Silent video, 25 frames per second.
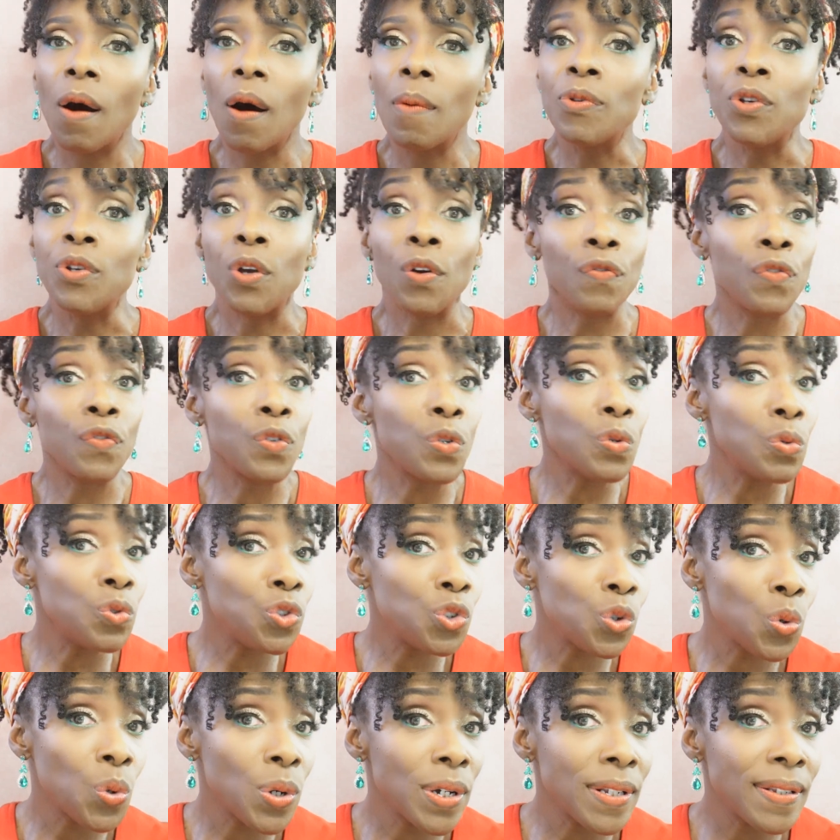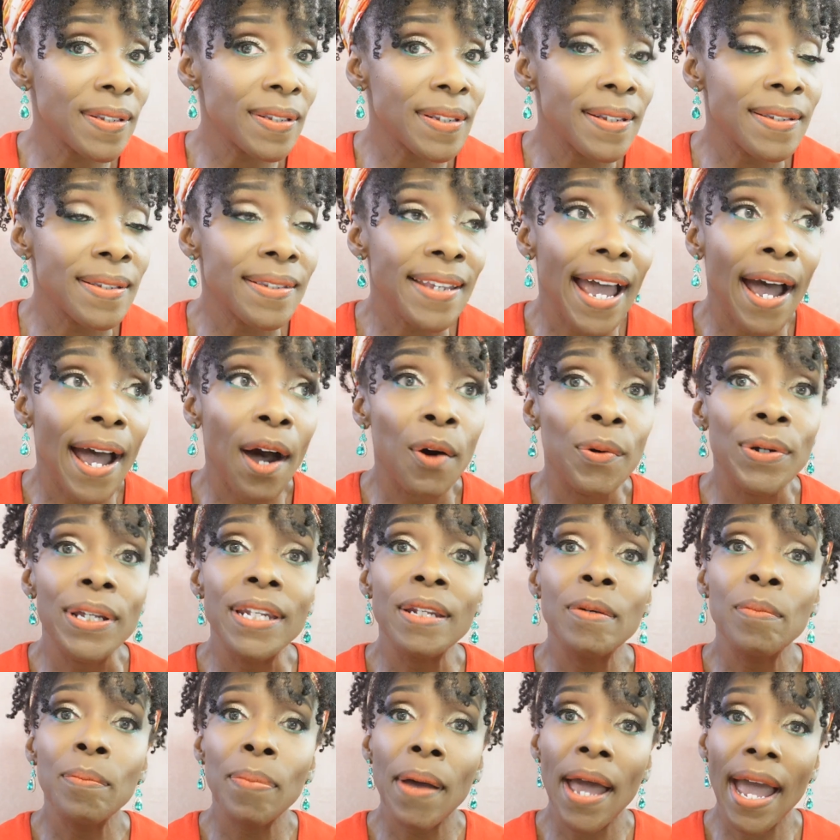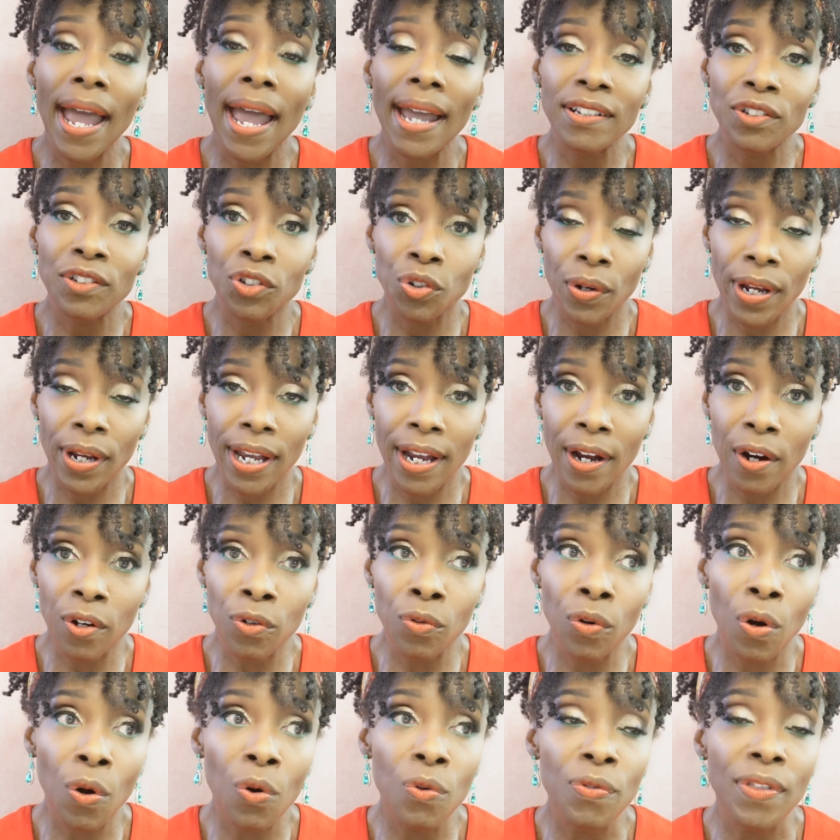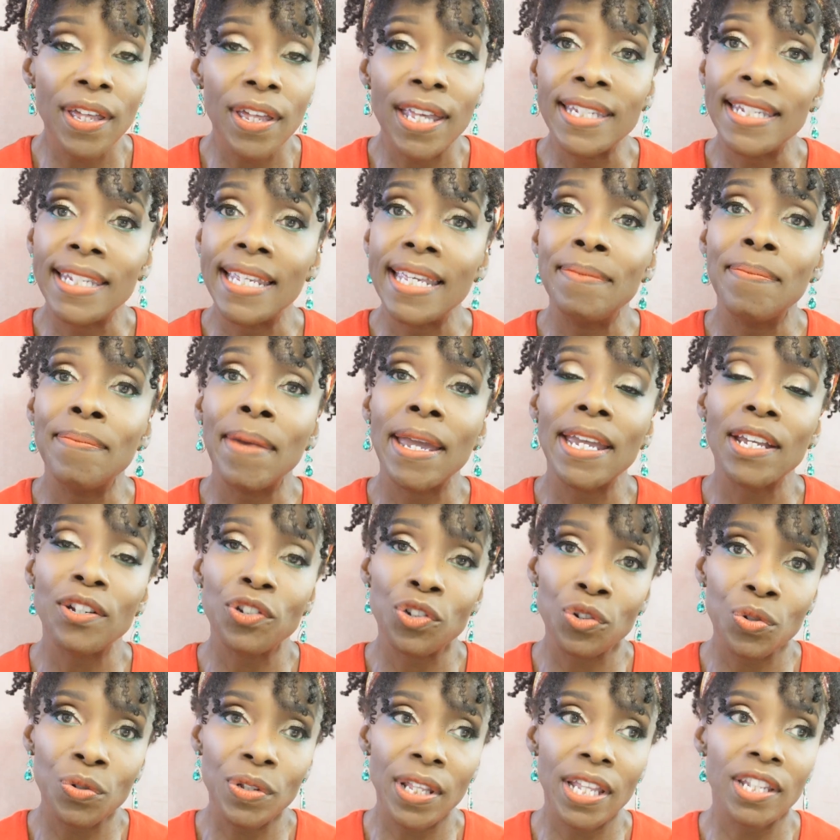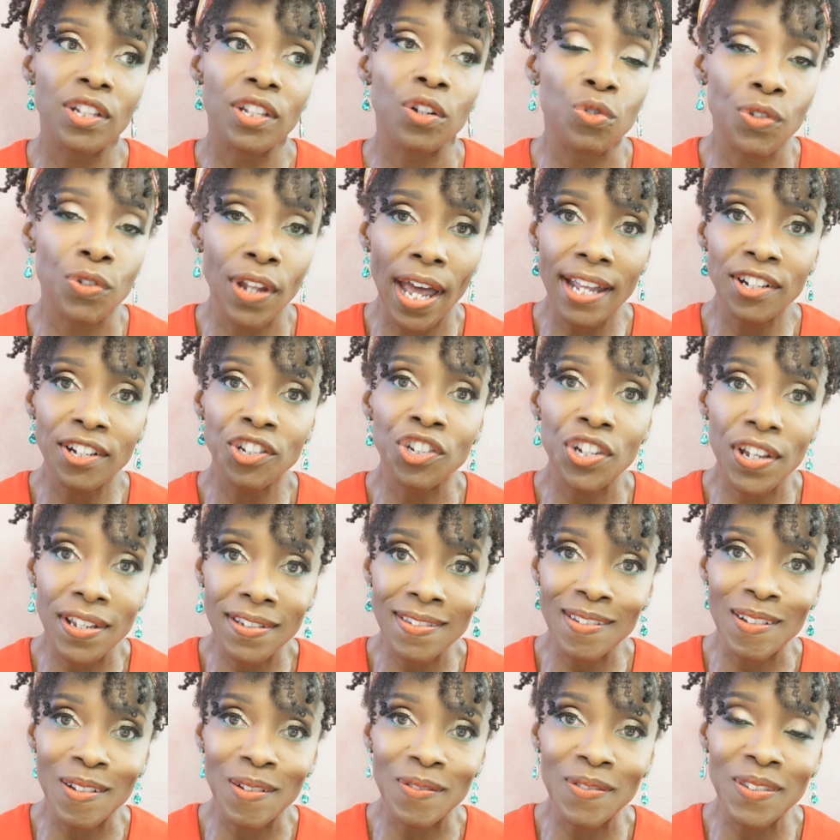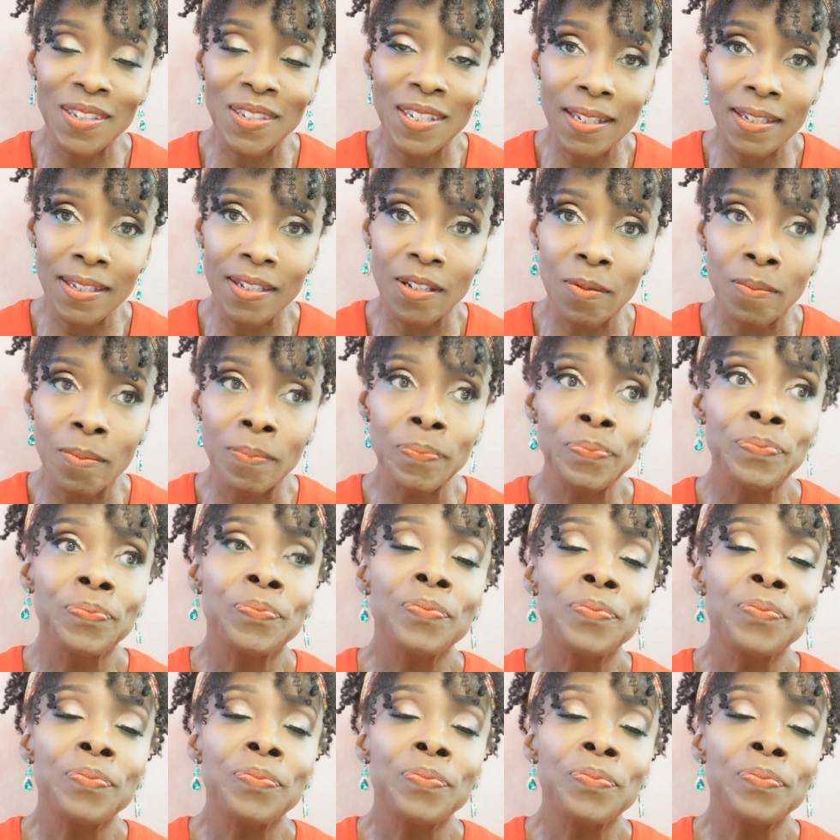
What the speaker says: your food choices, how it impacts your hair growth, and then making sure that their digestive system